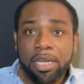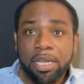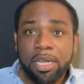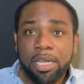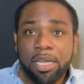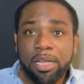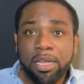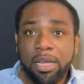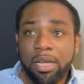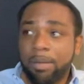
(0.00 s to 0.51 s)

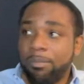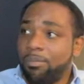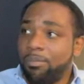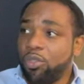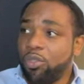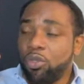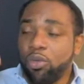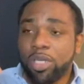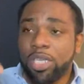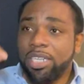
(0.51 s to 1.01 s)

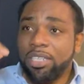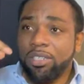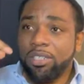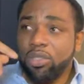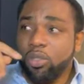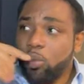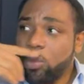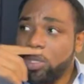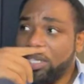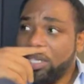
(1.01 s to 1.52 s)
You can
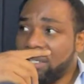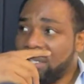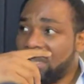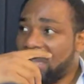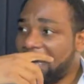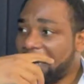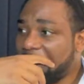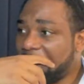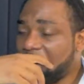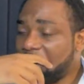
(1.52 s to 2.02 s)
do it
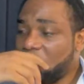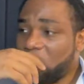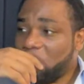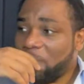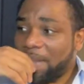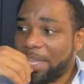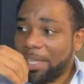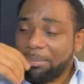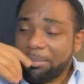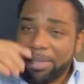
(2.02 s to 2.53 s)
like someone
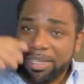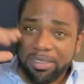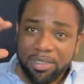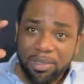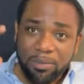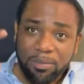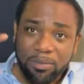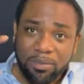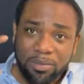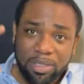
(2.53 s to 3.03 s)
like
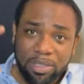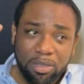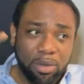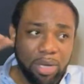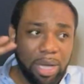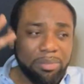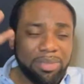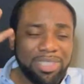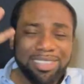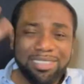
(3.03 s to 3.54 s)
myself.
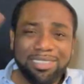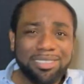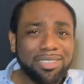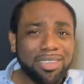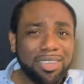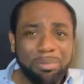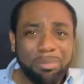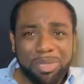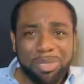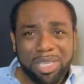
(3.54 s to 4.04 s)
This is
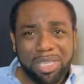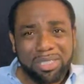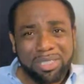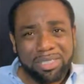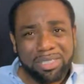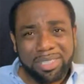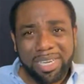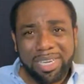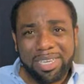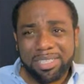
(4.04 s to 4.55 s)
going to be an
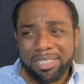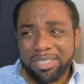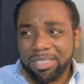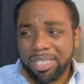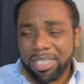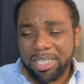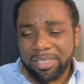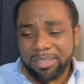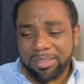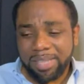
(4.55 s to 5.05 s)

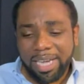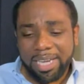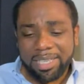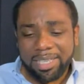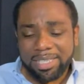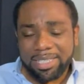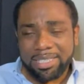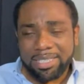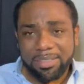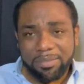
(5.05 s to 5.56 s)

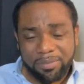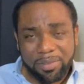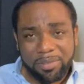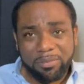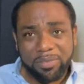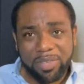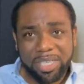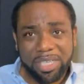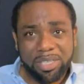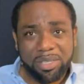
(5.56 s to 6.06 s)
entirely
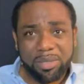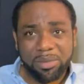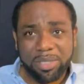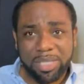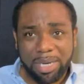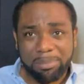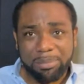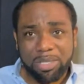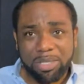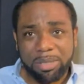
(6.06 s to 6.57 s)
different video that
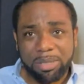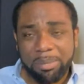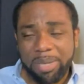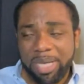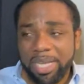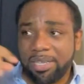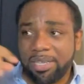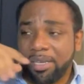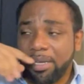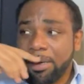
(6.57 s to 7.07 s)
I'm going to
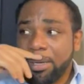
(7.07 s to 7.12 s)
make.